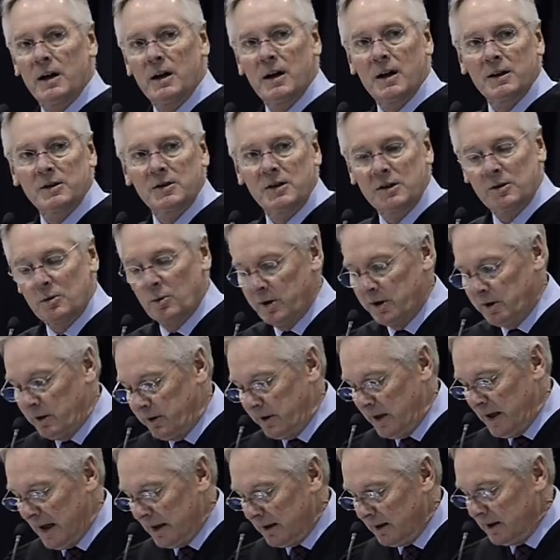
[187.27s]
dogs is when they're
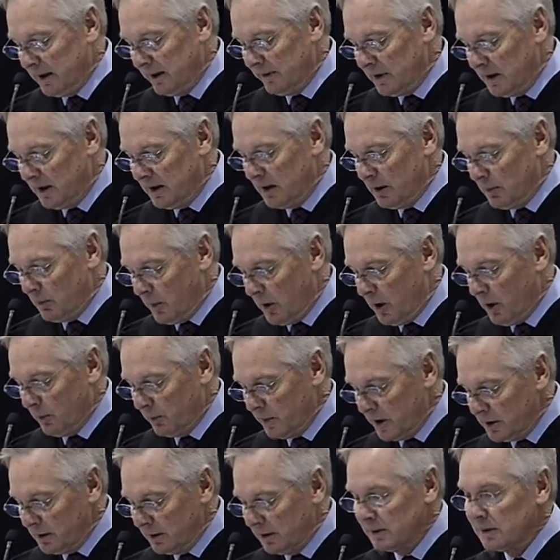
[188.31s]
not living in the
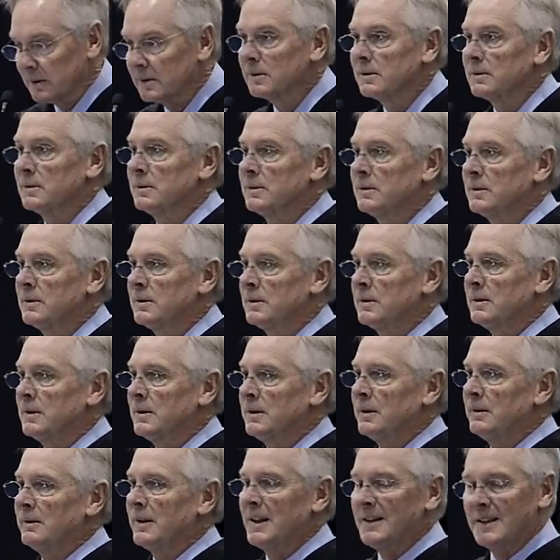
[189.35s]
moment,
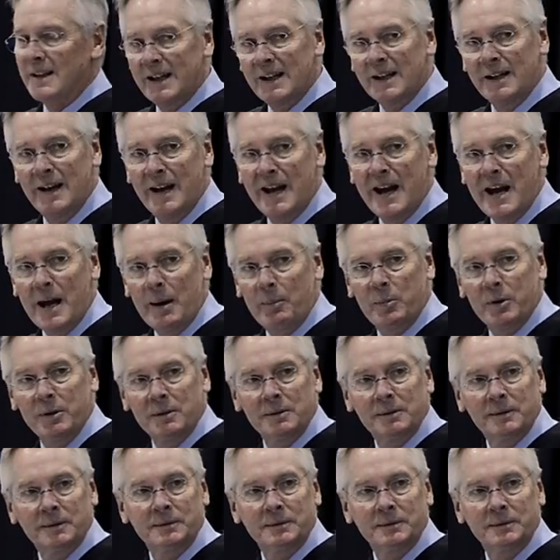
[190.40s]
they take a nap.